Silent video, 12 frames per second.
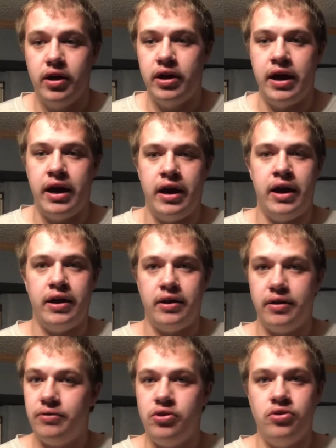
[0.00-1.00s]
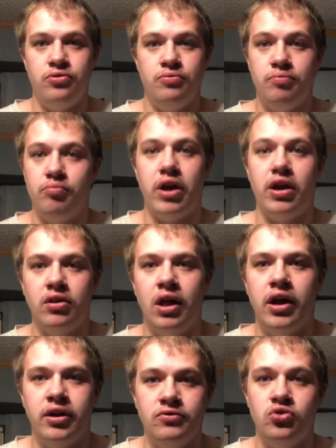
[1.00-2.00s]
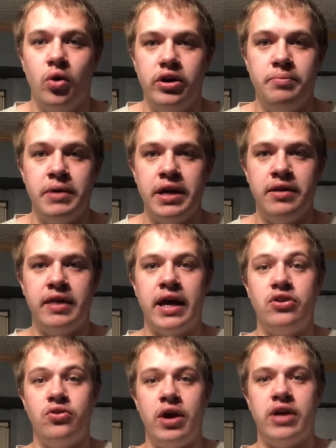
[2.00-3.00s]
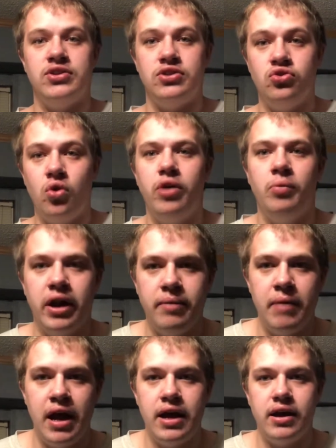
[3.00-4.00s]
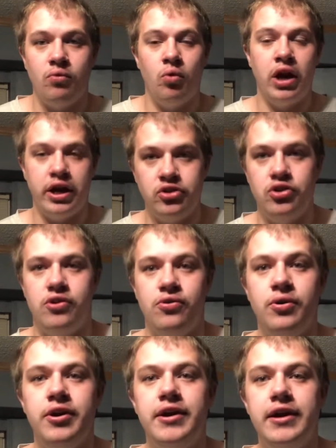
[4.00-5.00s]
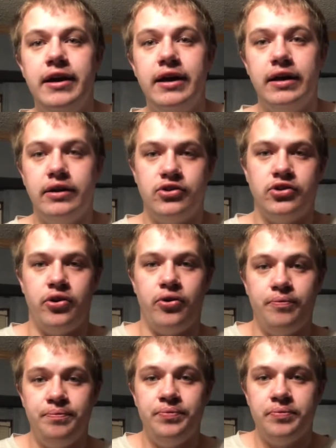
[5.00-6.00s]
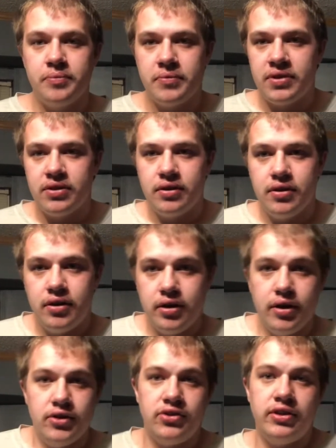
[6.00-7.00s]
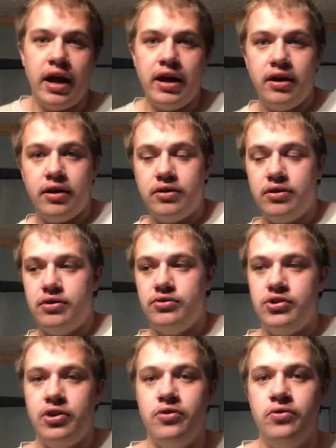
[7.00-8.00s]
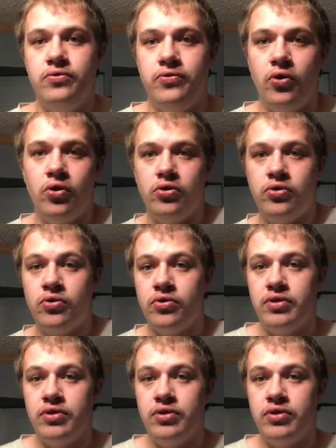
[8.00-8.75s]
and you bring a lot of joy to me that you guys enjoy what I make and what I do. So stay tuned for